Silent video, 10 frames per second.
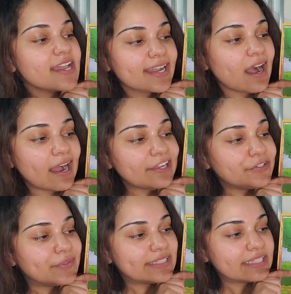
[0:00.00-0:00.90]

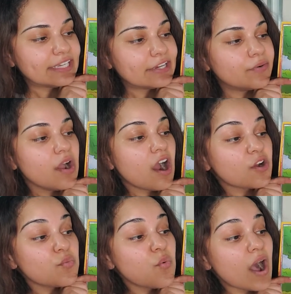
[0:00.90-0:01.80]
Caillou and Leo are
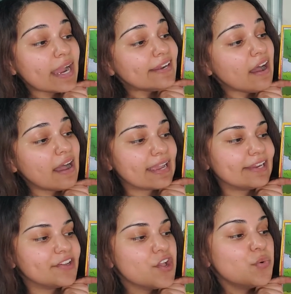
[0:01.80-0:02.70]
wide
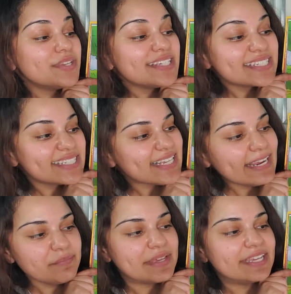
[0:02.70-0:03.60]
eyed with
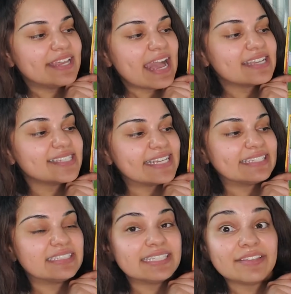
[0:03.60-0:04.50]
excitement as they
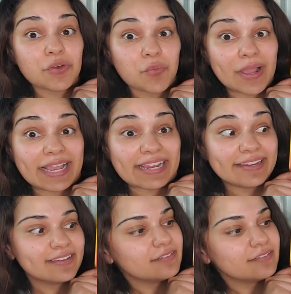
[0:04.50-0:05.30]
lead the way.